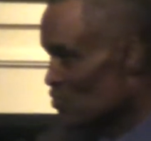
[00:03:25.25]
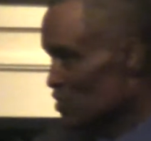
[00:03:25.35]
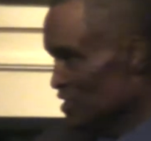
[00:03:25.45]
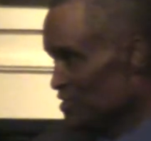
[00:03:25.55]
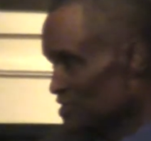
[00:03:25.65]

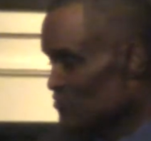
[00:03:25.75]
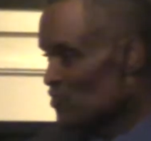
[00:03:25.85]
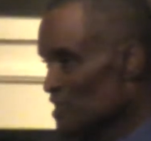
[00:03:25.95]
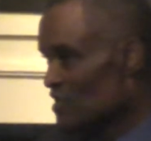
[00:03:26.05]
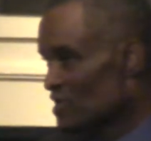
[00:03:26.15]
where he
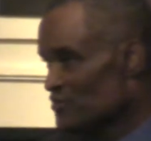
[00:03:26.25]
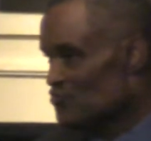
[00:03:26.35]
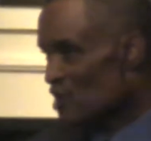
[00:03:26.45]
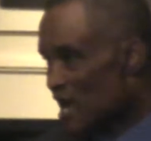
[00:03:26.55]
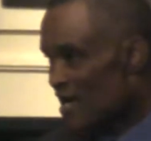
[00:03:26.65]
done well
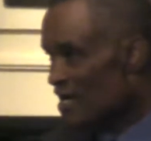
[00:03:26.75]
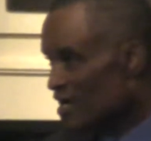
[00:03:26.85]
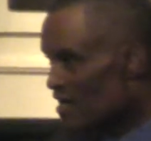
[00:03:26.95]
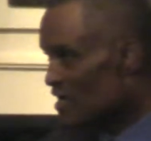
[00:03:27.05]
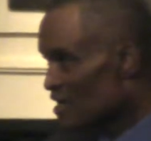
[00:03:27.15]
at
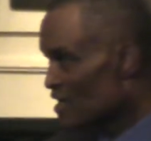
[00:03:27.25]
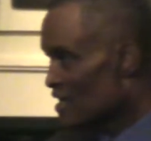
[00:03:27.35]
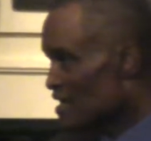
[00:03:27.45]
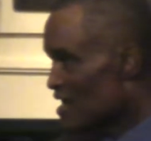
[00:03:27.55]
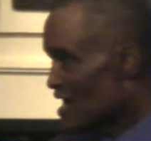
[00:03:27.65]
track
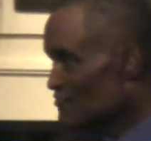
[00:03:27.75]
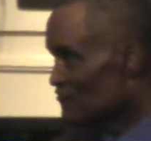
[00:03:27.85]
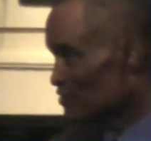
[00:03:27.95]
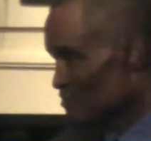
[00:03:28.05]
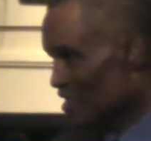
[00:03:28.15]

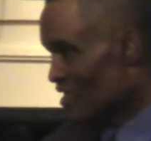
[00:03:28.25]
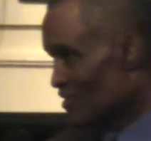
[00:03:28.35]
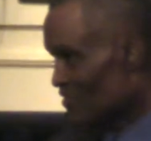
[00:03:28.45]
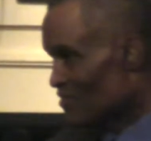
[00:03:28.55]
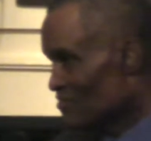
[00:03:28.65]
and
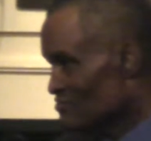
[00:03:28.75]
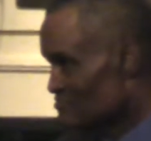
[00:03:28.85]
football.